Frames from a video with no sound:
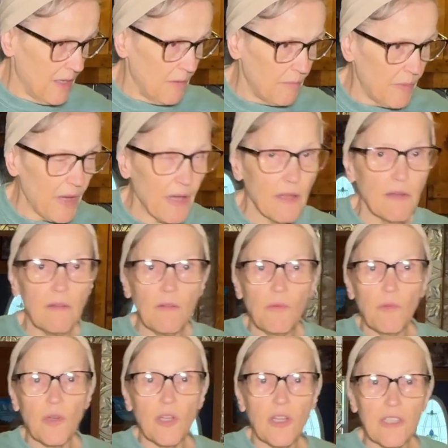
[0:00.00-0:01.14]
But
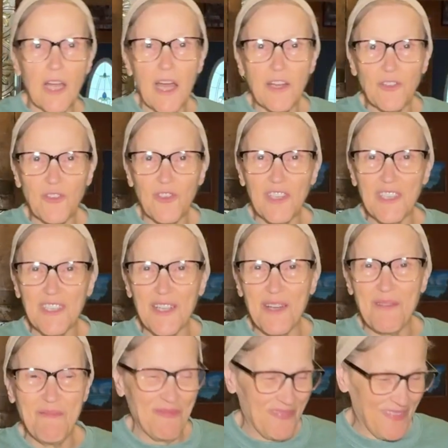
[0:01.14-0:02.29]
we're going to doctor this up.